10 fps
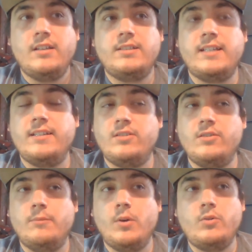Send it
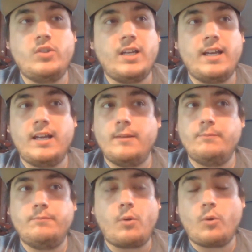to the Moksha
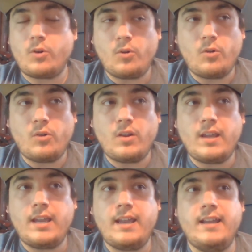
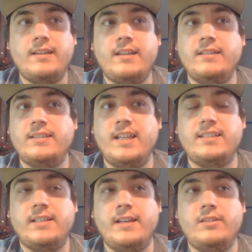portal, and then they
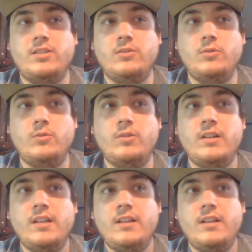said to